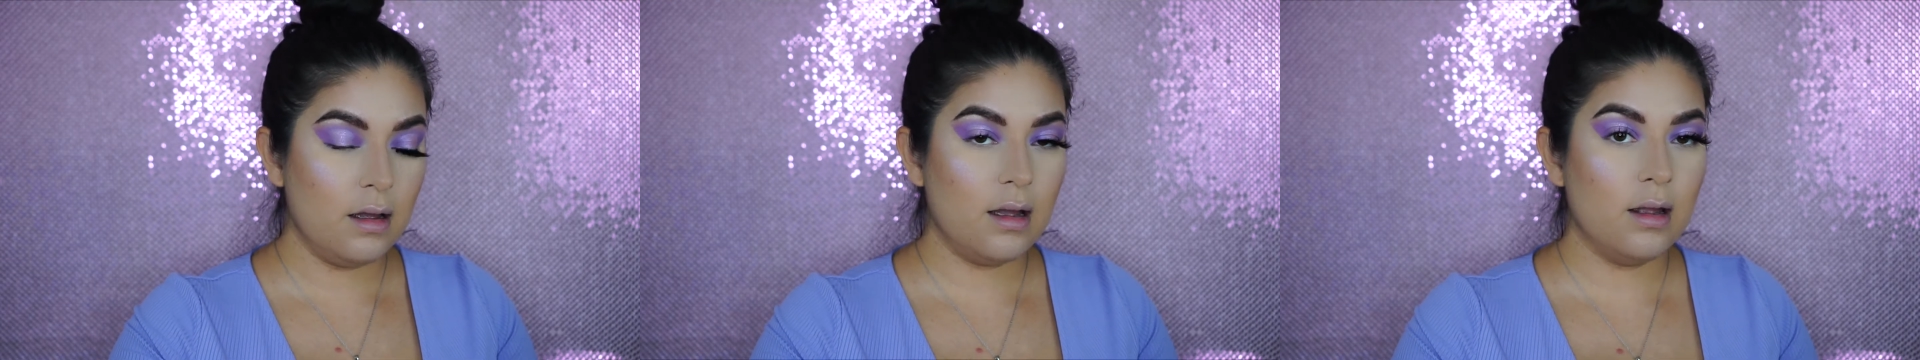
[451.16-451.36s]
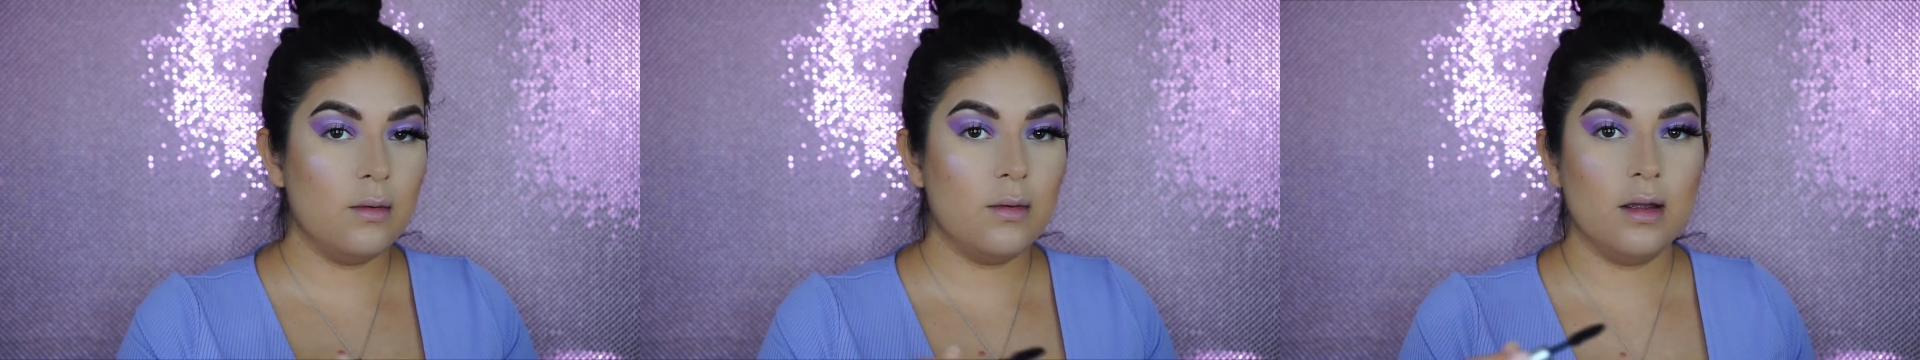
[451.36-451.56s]

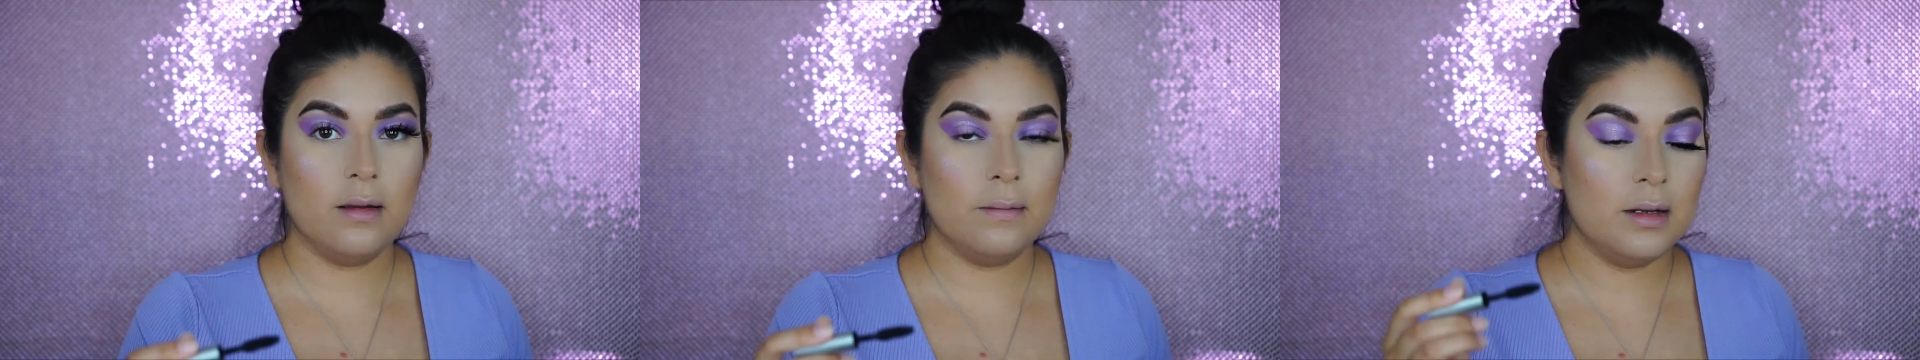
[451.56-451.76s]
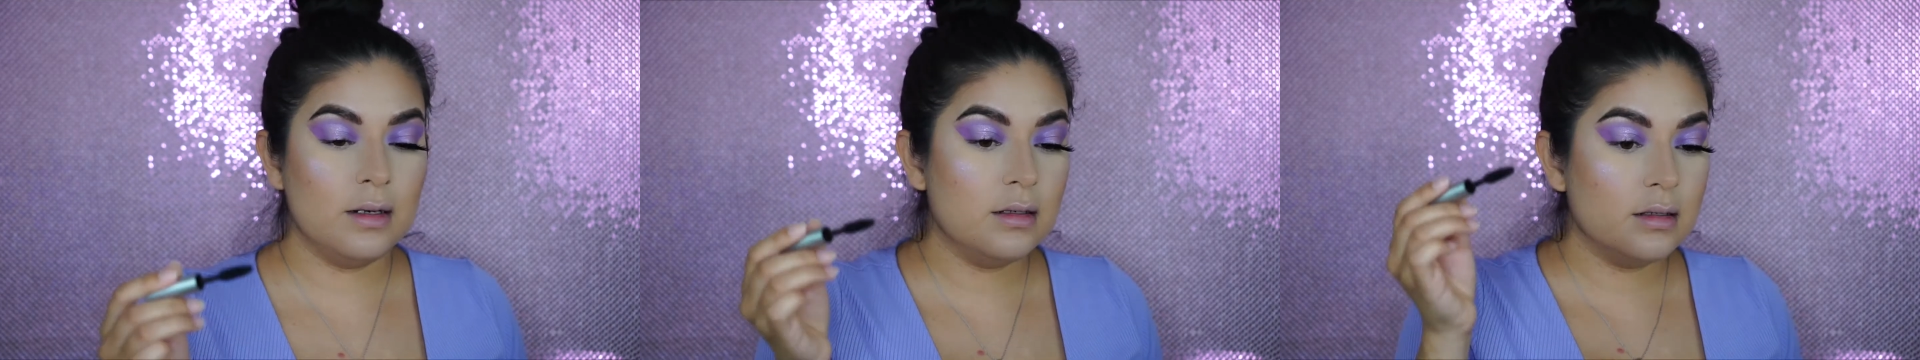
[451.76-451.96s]
I
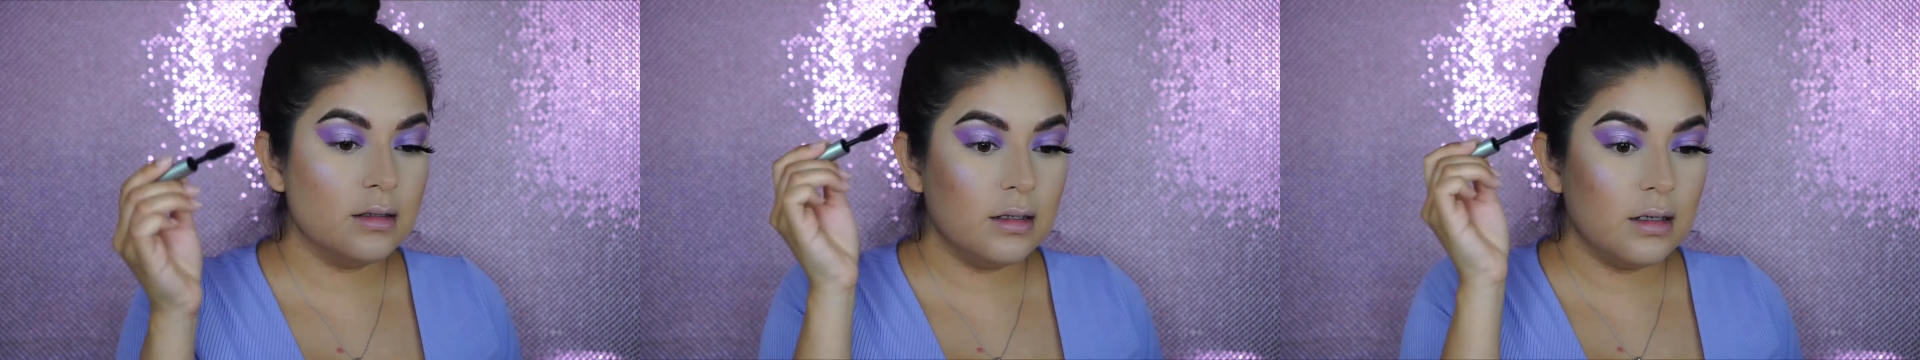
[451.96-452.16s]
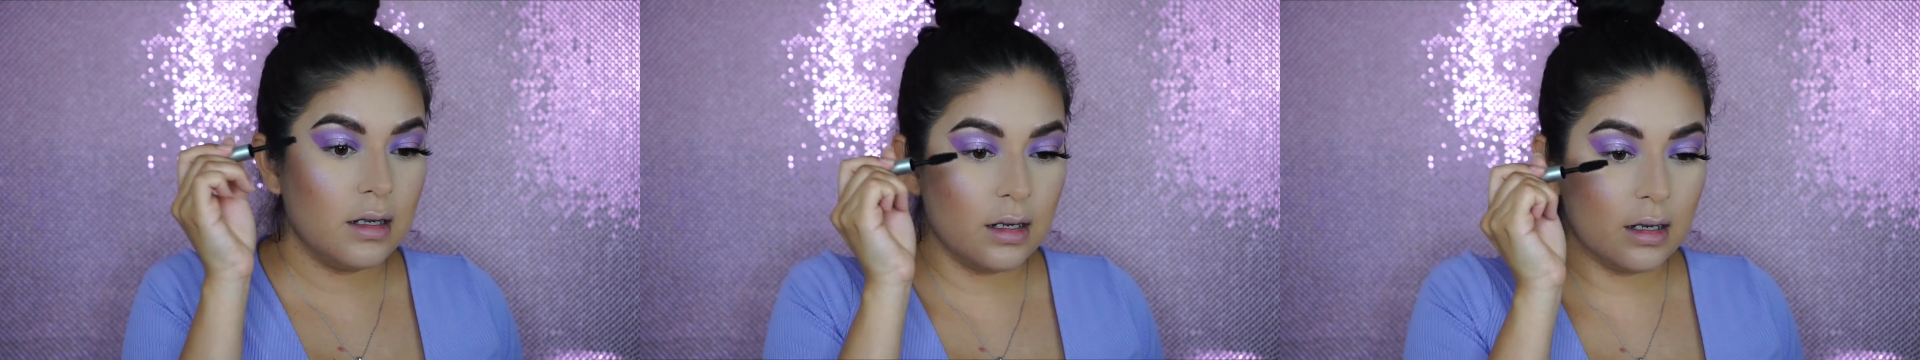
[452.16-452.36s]
recommend it
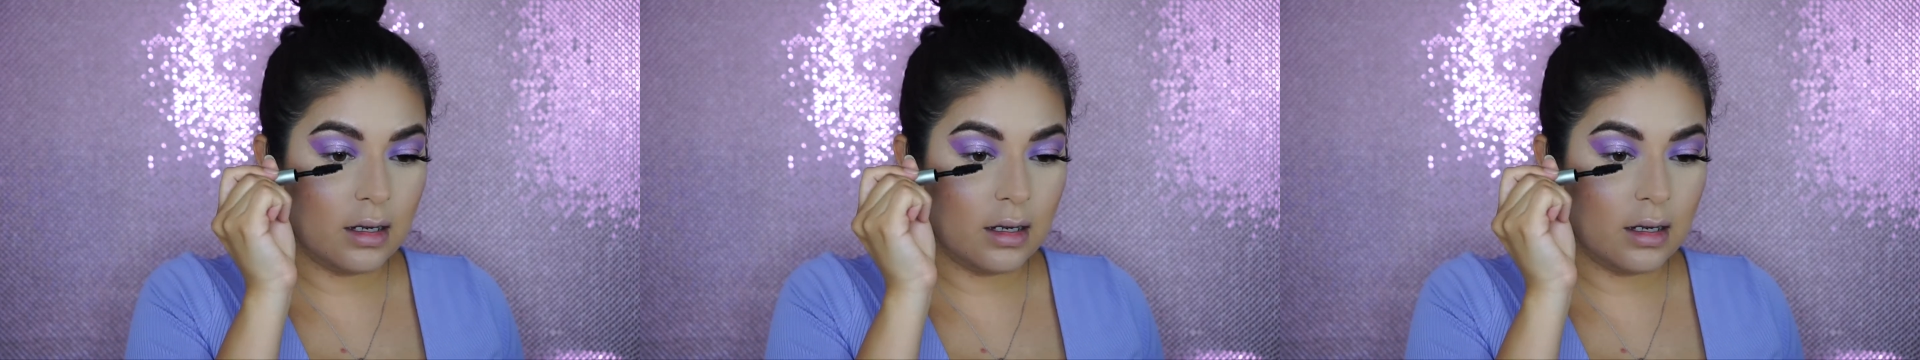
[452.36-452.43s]
to